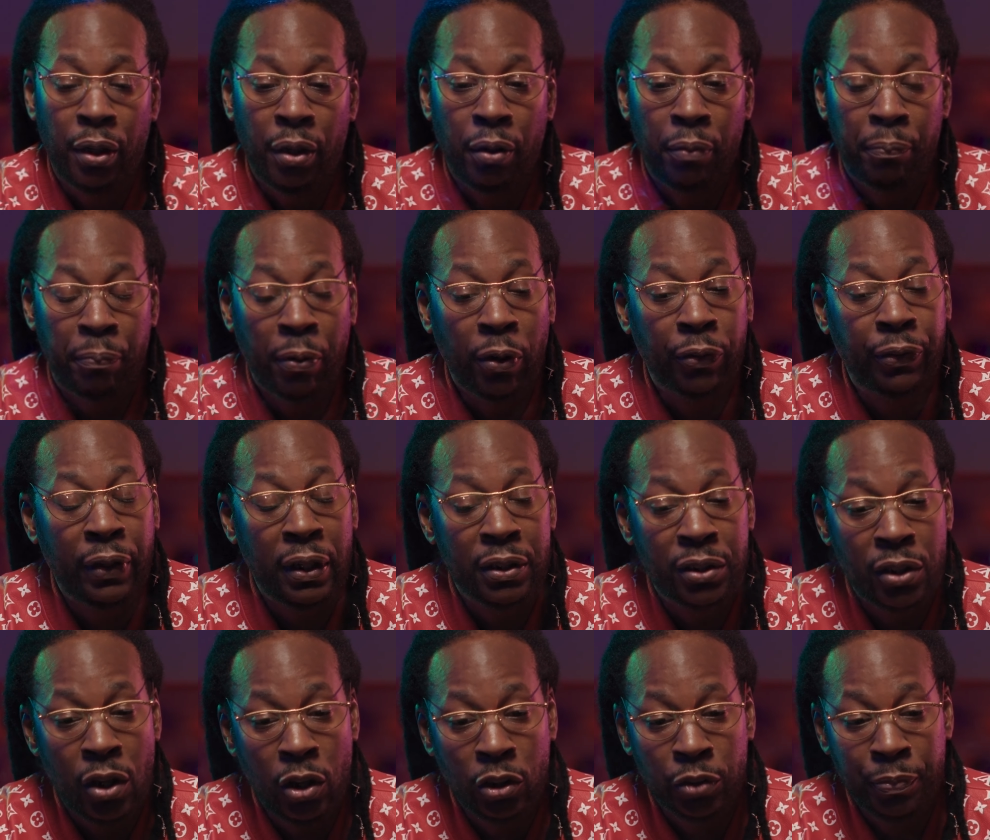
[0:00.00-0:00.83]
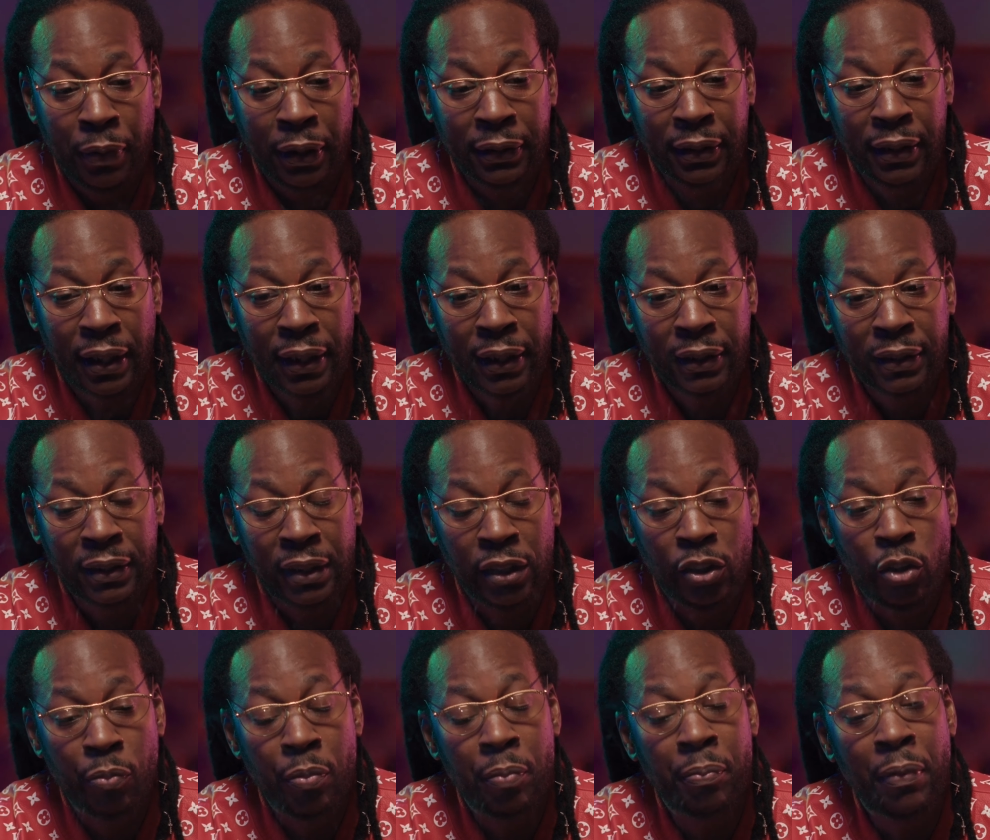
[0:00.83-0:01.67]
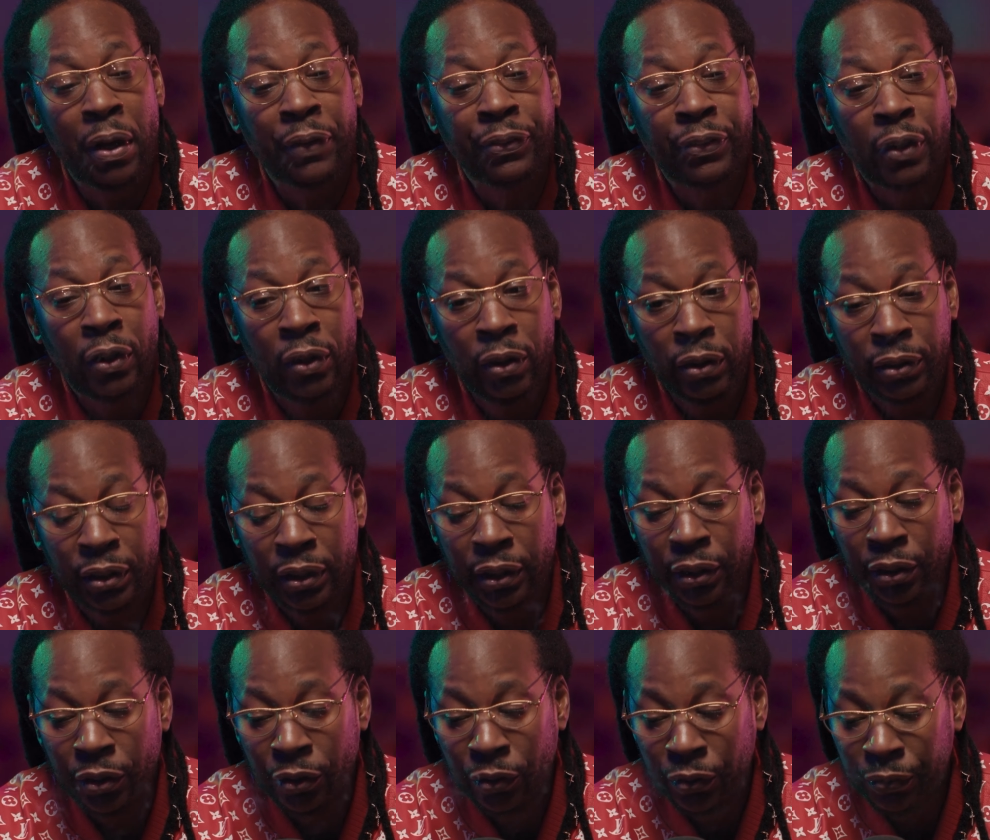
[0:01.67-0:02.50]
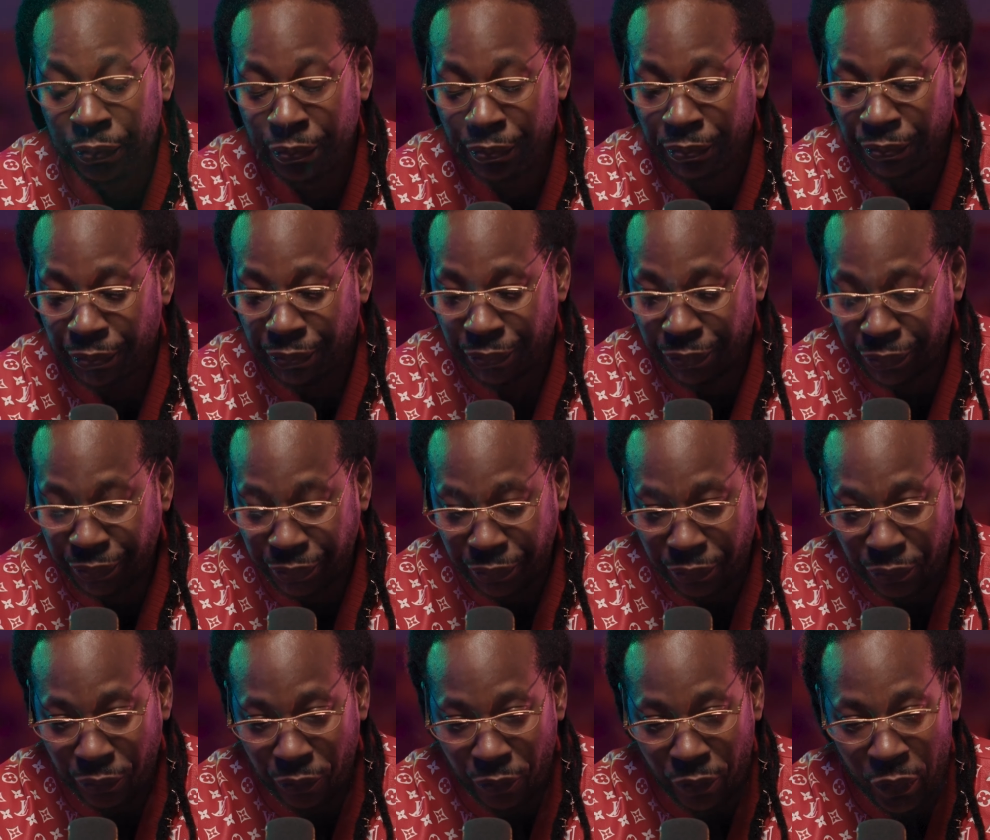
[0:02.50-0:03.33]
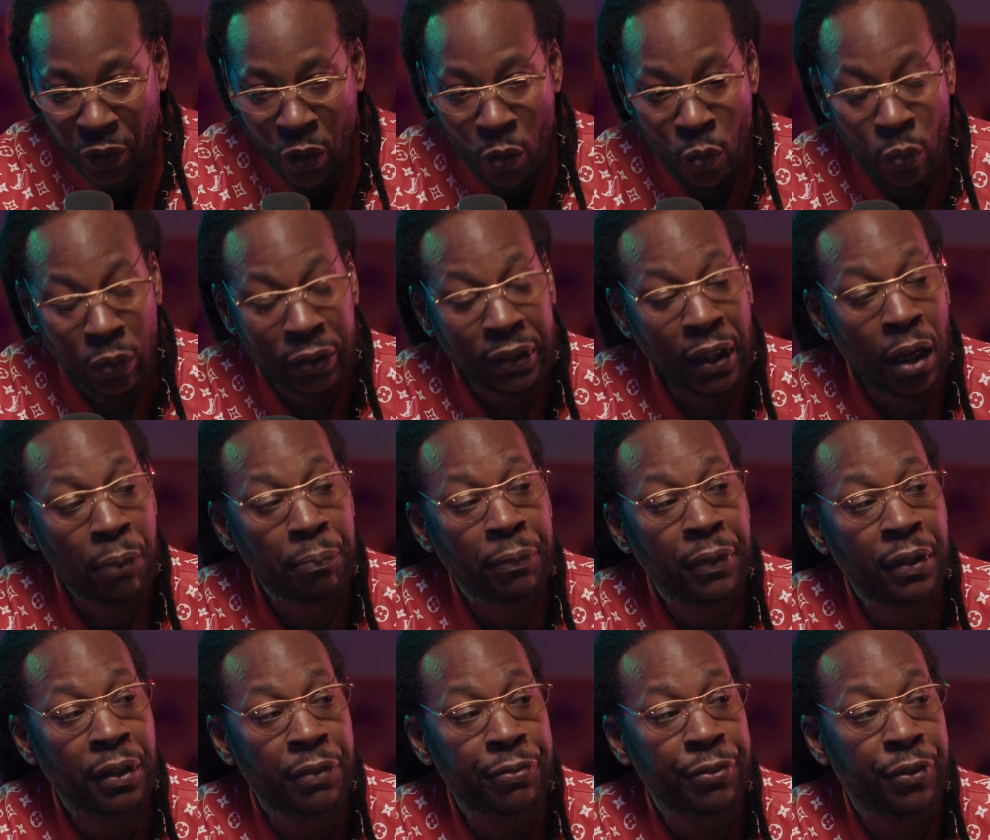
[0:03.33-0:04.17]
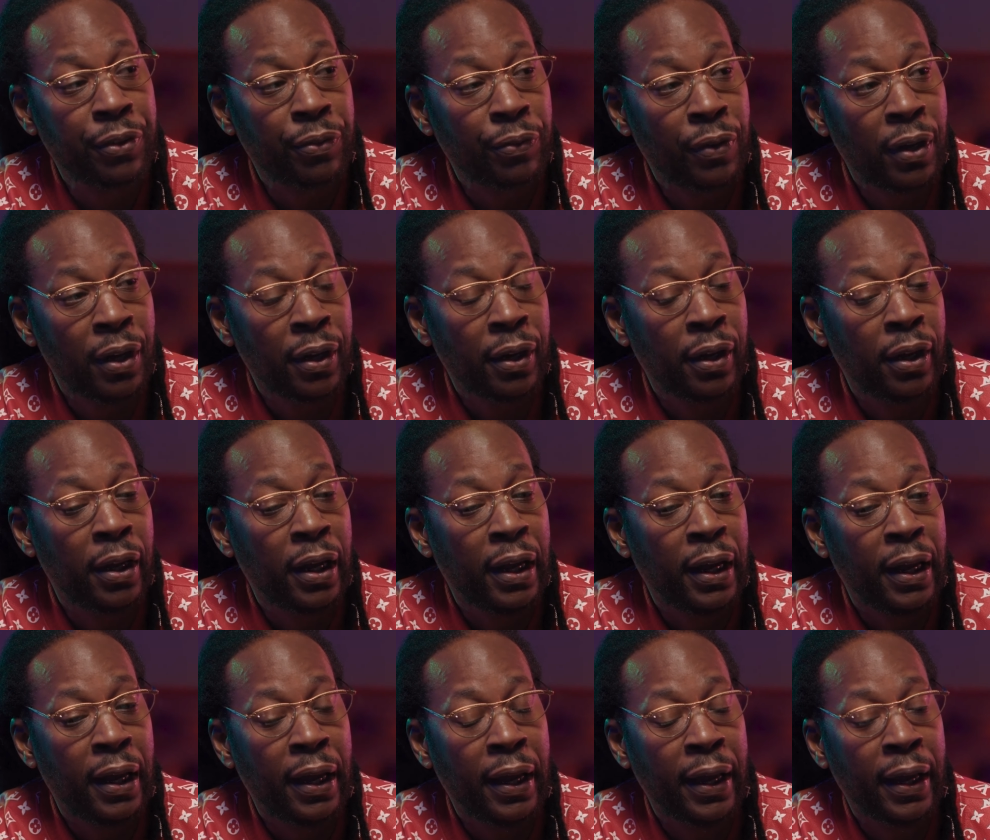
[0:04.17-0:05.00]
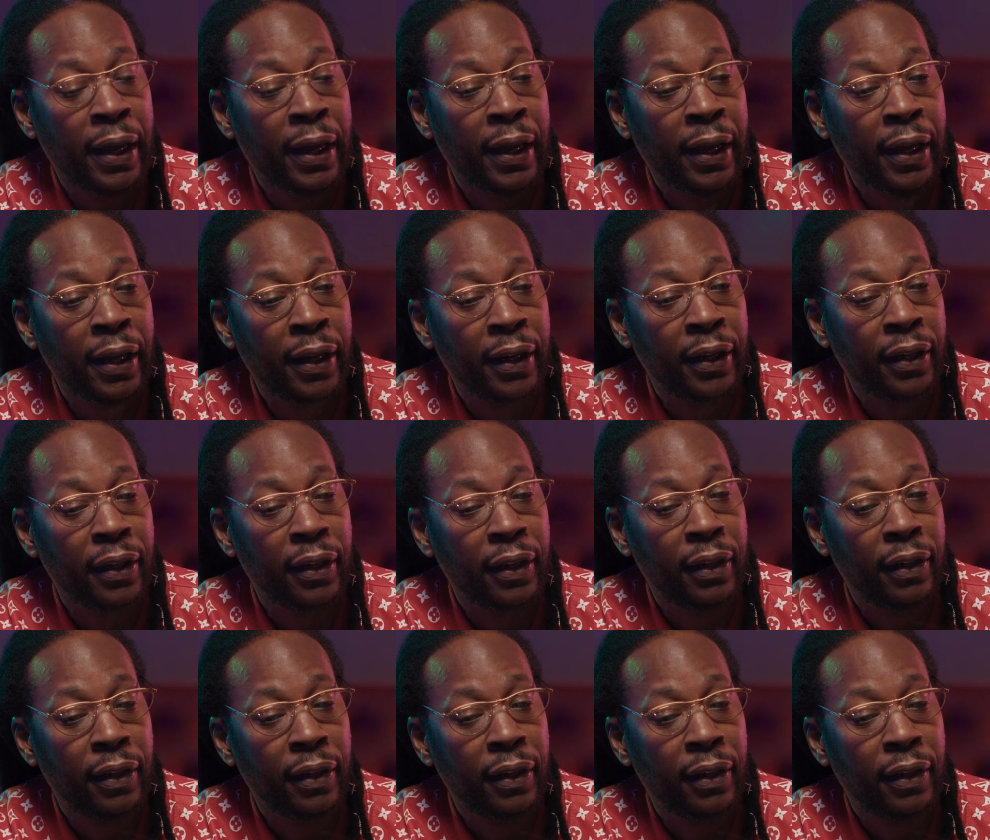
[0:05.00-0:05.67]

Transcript: Birthday Song was my second single, but my third single was I'm Different, right? And